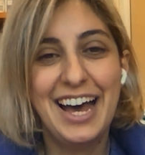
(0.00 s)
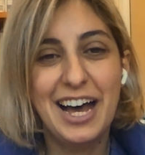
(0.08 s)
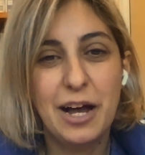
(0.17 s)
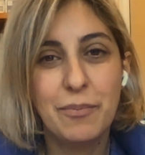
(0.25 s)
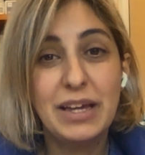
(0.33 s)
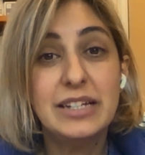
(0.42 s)

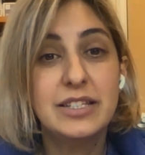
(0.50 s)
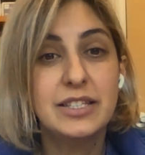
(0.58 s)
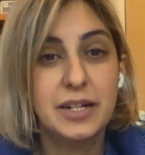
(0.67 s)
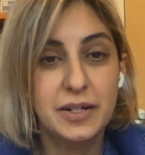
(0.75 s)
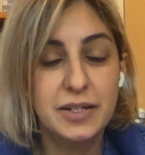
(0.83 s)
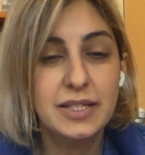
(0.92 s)
It
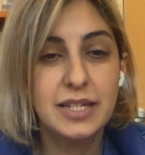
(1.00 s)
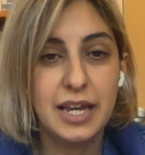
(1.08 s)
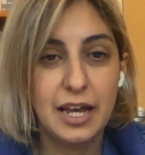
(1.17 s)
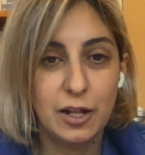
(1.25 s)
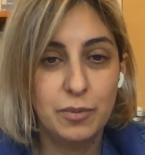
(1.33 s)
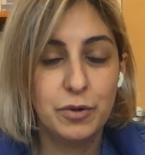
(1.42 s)
does
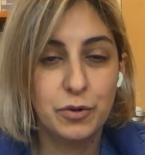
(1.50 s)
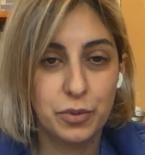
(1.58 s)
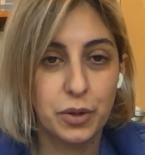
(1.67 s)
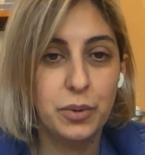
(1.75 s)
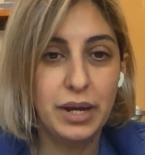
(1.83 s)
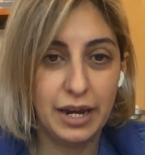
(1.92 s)
help
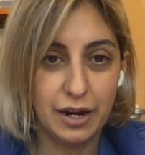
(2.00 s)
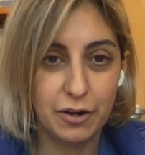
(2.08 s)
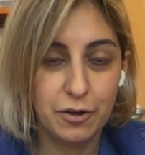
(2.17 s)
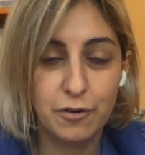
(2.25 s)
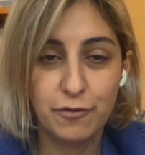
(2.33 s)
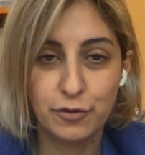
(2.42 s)
grow
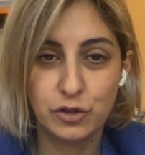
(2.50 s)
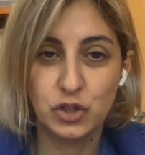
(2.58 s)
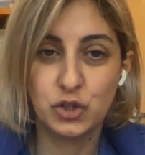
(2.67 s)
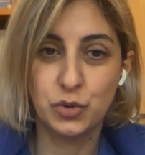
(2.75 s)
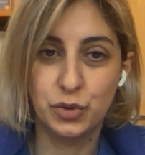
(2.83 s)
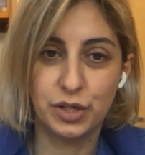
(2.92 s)
hair for
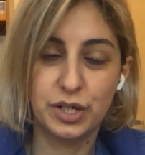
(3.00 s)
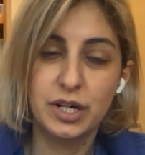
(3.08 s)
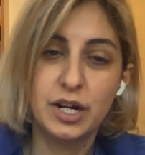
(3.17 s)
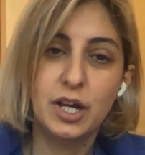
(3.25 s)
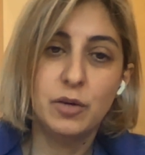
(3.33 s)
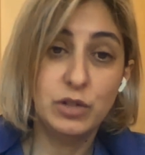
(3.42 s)

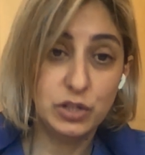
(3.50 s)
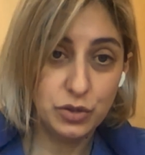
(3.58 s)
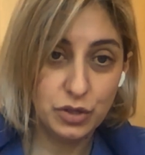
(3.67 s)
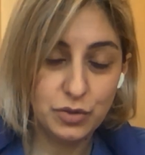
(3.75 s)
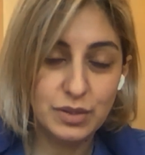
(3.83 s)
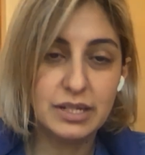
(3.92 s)
sure. We
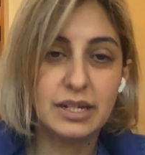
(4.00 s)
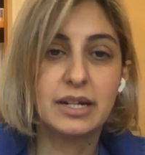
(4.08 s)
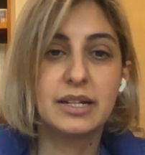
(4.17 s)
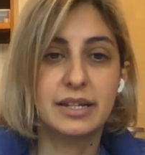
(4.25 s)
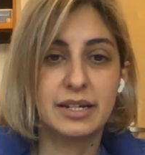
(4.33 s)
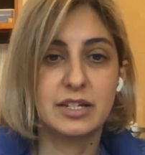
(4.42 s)
do use it in
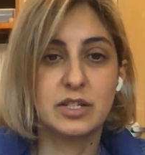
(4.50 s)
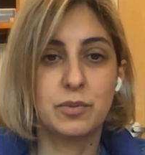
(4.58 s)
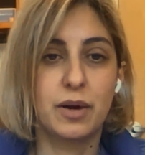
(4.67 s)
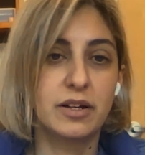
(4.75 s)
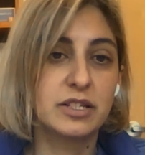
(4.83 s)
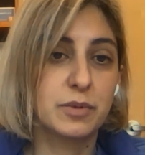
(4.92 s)
clinic as
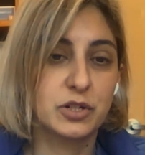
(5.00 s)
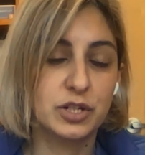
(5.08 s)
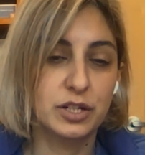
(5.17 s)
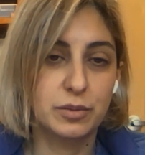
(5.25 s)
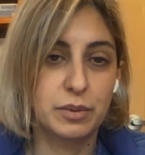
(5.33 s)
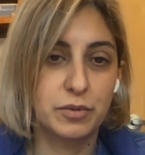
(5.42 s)
well,
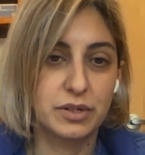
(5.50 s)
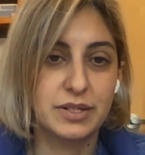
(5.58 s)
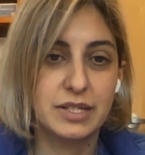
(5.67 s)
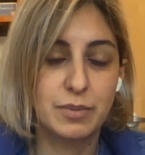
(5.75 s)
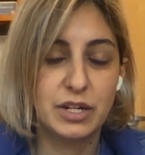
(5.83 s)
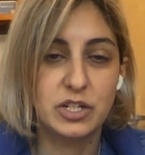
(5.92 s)
especially a little more
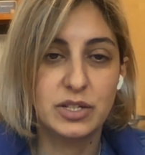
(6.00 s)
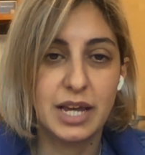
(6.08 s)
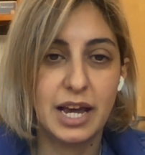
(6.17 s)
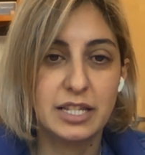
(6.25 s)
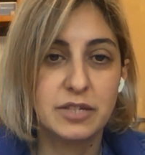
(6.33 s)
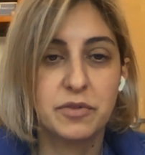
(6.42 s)
since patients
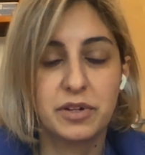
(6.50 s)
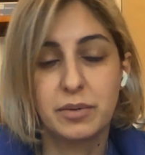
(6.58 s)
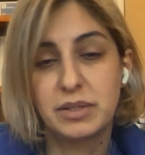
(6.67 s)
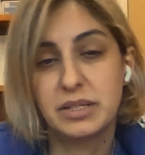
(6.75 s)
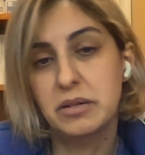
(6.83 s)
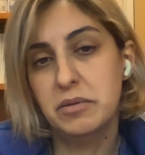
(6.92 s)
ask for it.
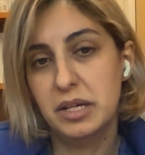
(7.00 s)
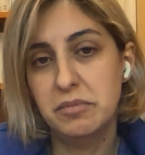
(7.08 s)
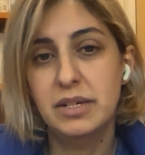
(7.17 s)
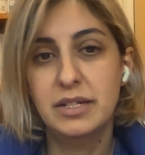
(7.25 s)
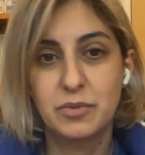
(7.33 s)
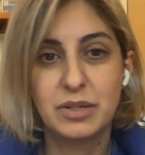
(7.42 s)
And we say, okay,
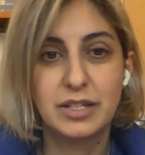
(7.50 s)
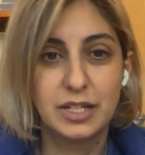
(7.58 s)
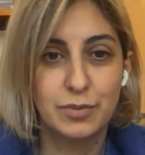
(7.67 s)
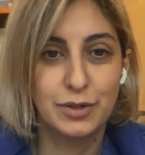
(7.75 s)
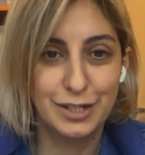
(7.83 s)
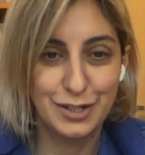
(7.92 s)
that's
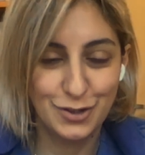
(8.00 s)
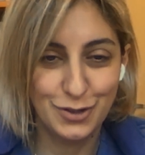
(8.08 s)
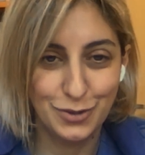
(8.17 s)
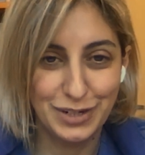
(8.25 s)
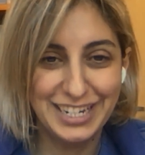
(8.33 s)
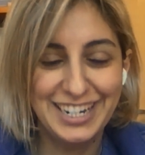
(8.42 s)
reasonable, let's
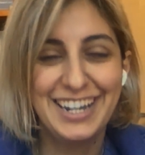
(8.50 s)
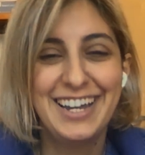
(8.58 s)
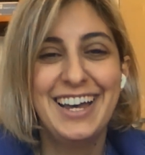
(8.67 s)
do it.